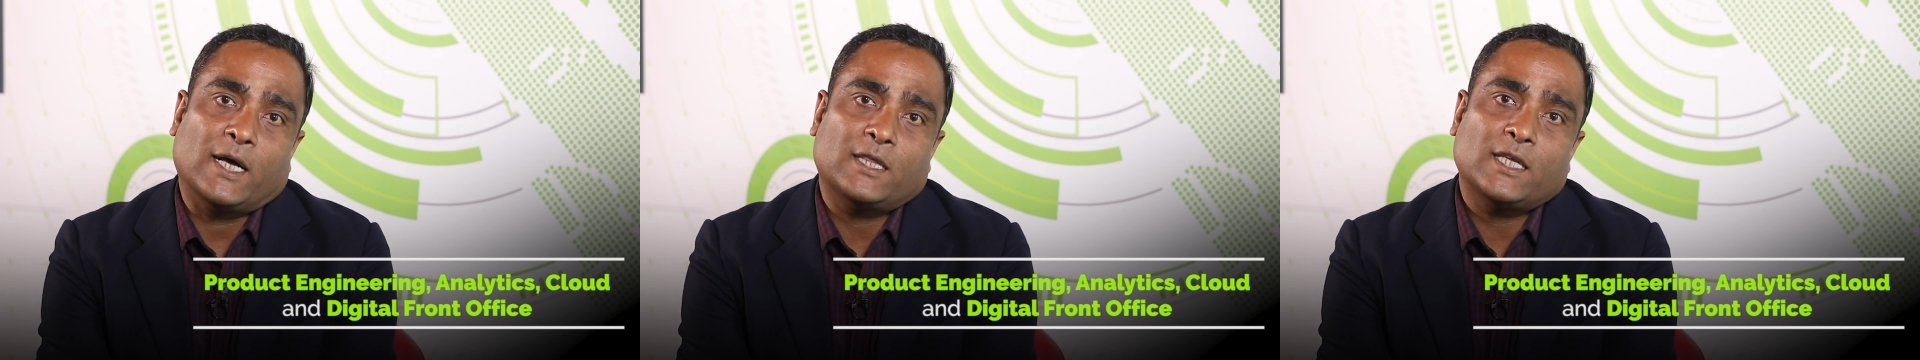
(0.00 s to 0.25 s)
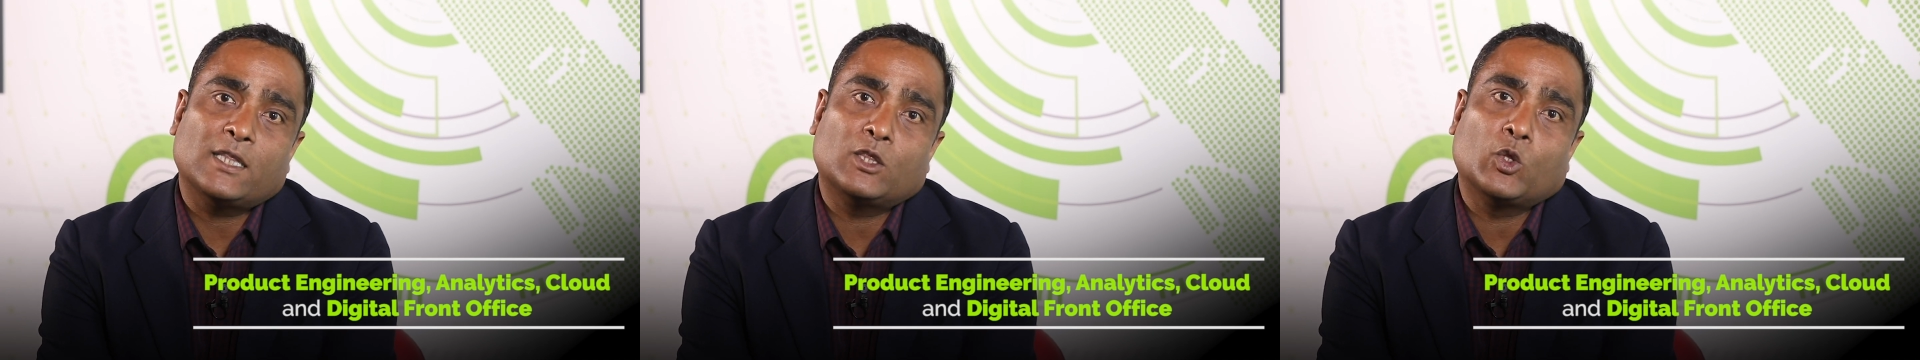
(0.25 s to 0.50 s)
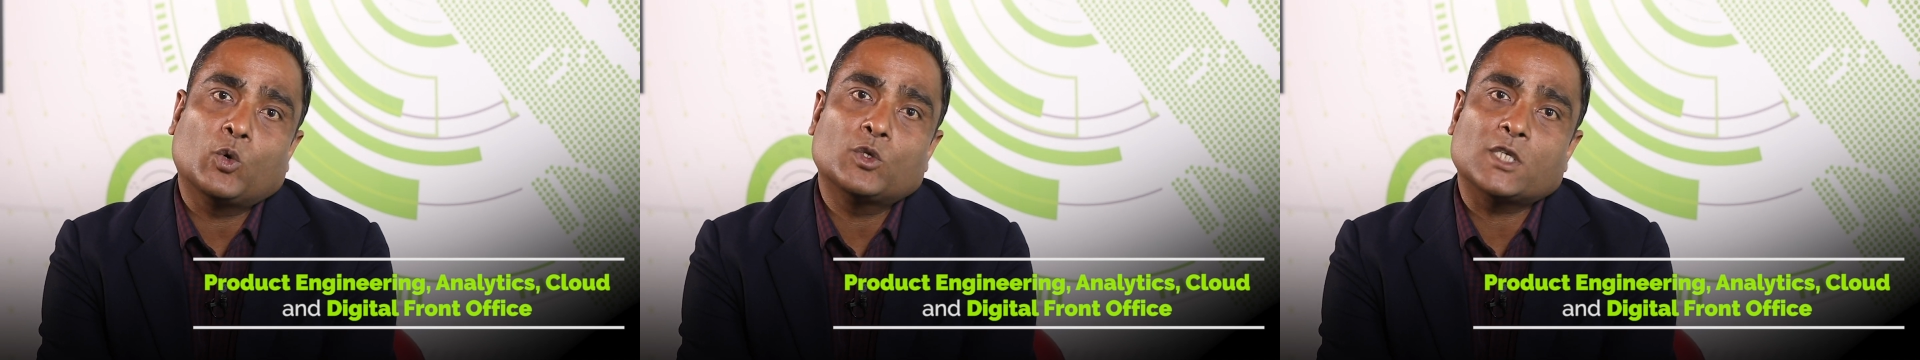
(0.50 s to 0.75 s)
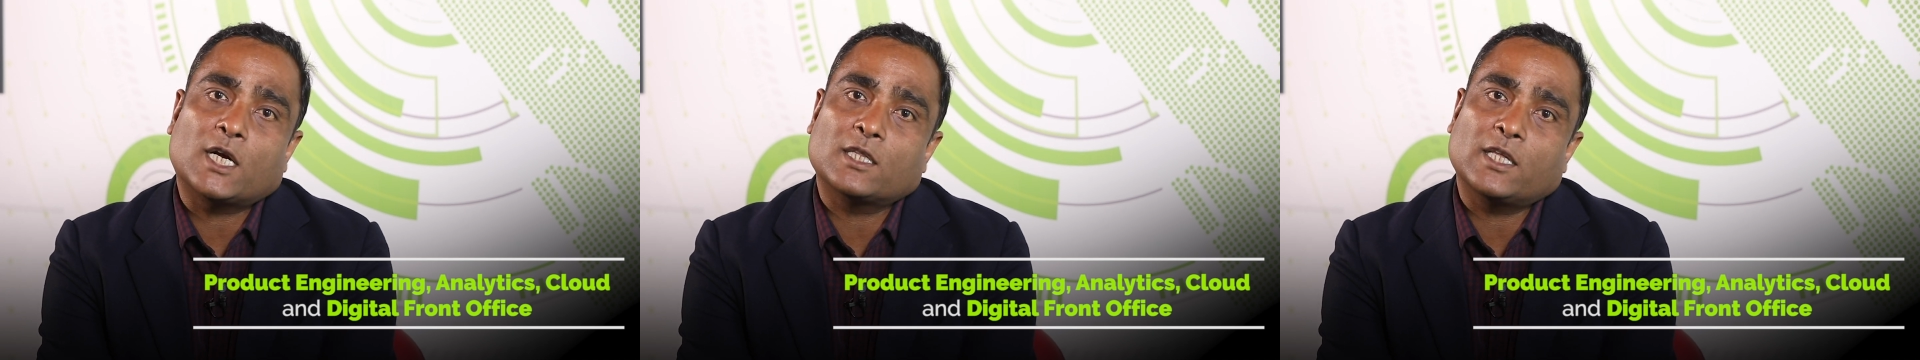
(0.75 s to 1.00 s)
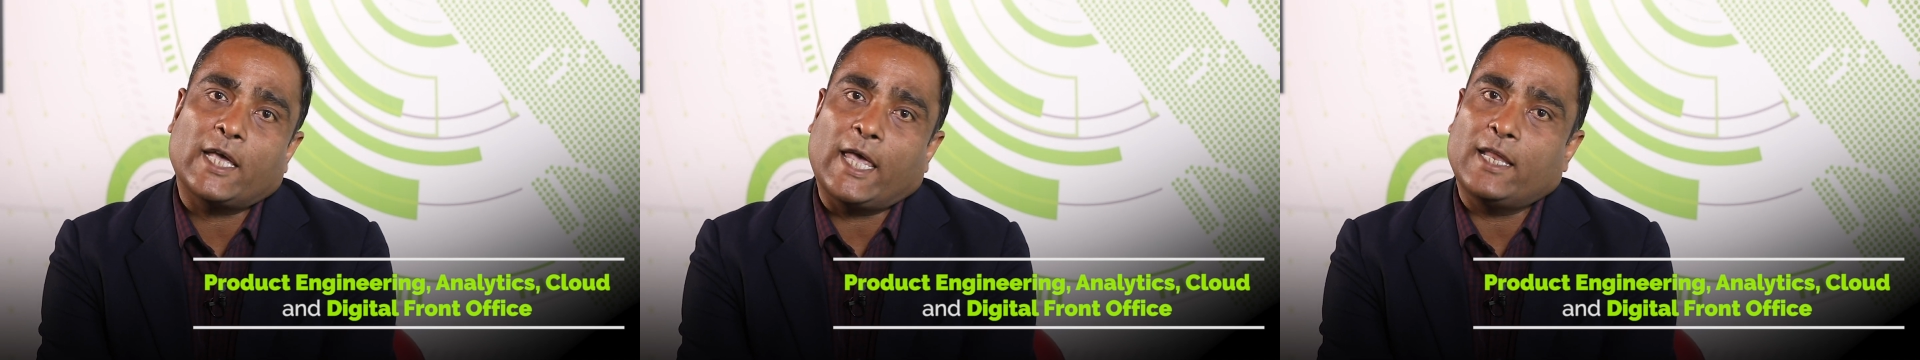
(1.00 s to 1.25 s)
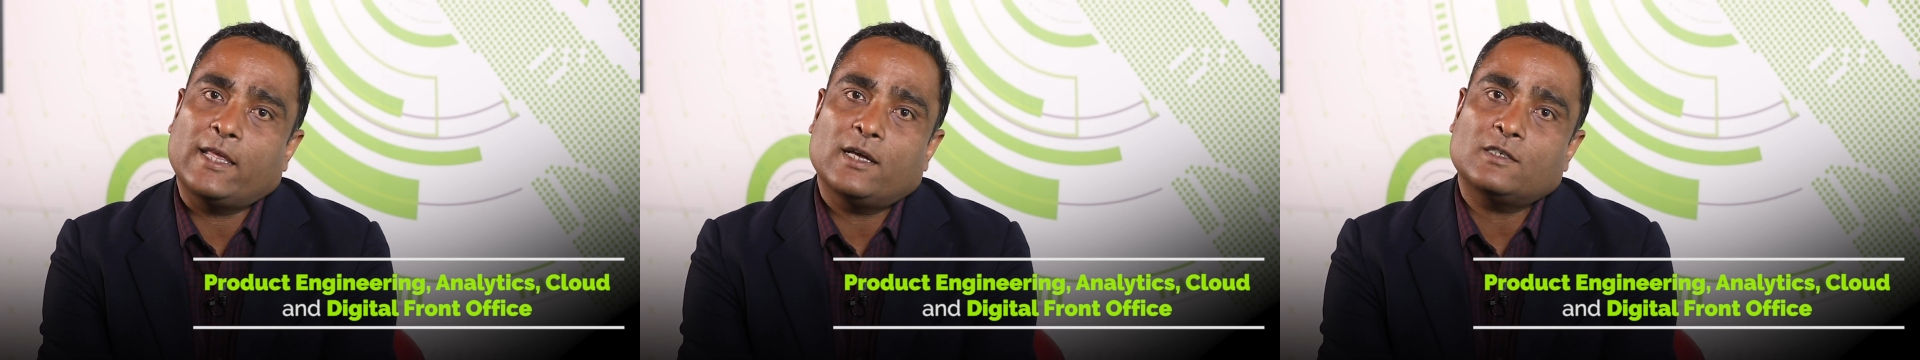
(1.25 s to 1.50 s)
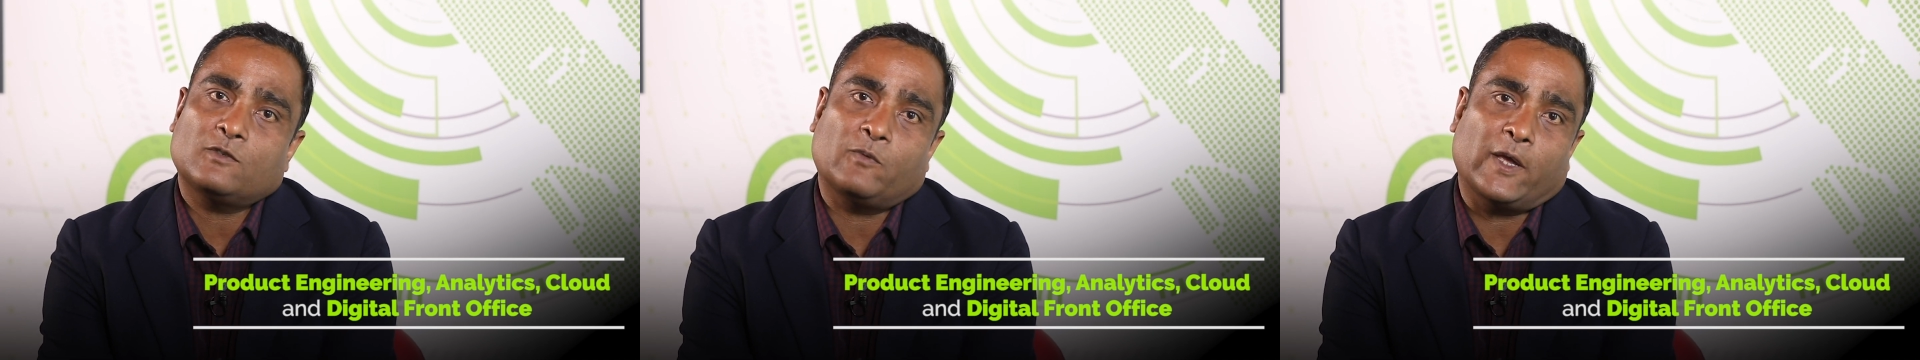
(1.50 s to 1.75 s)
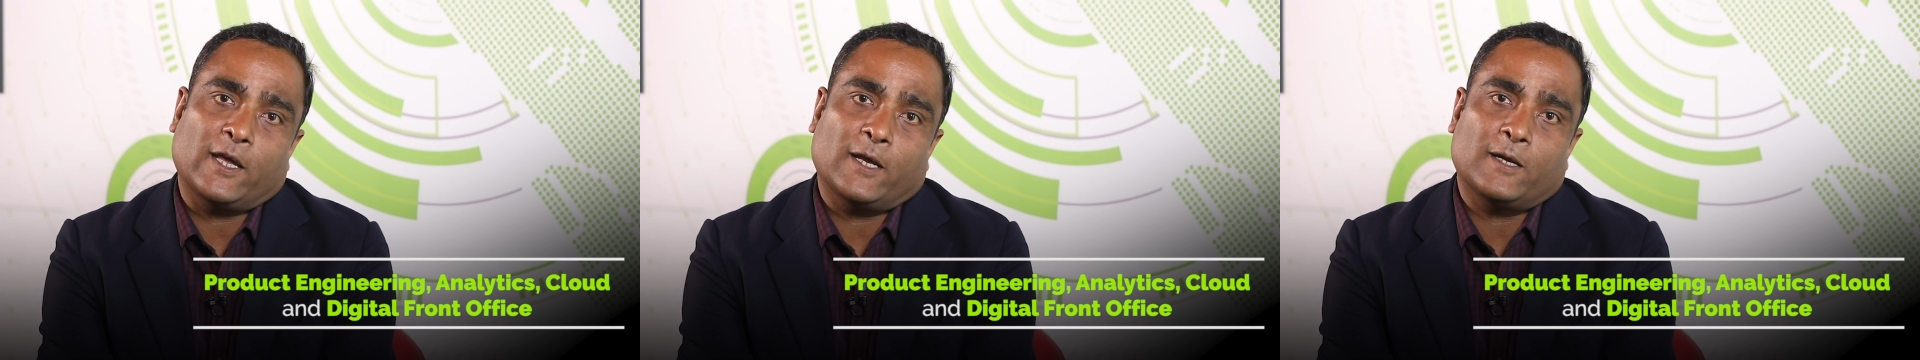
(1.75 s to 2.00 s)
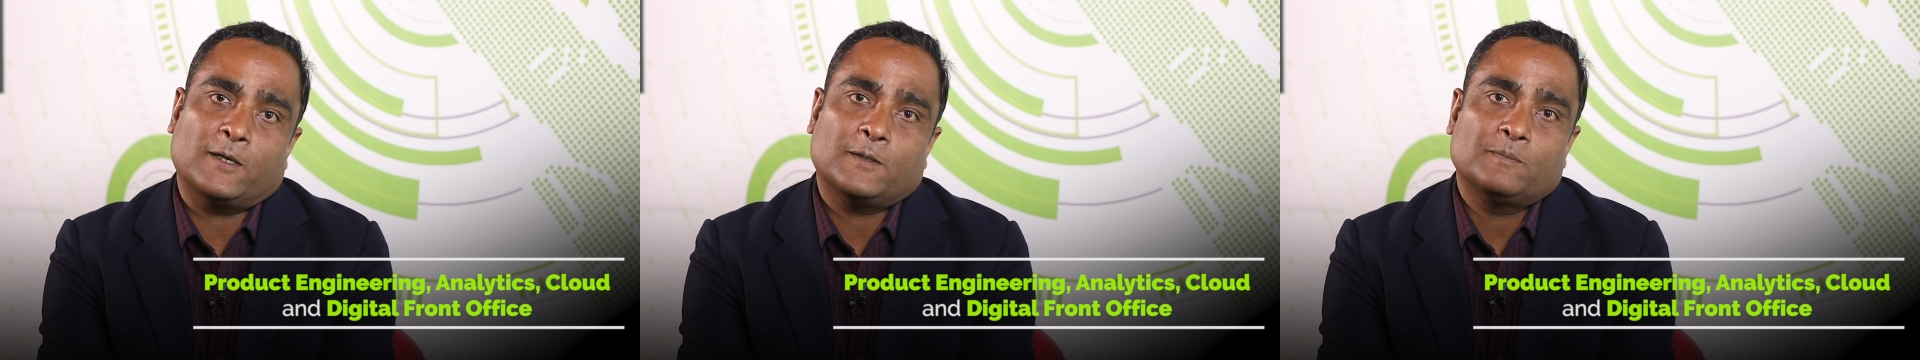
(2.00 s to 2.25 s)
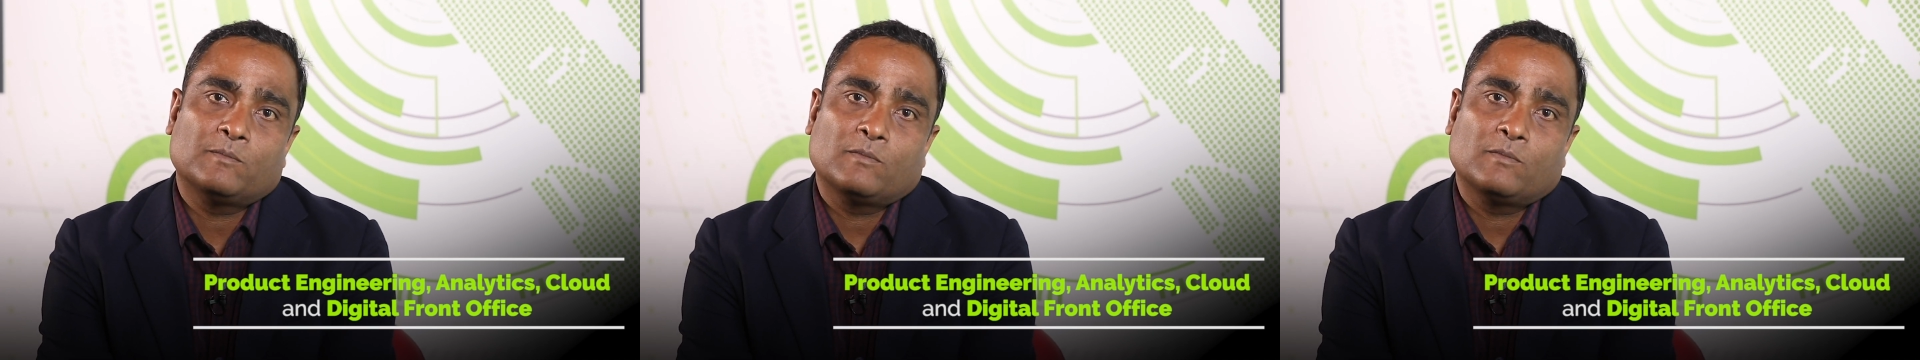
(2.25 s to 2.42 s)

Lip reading: I think those are the areas where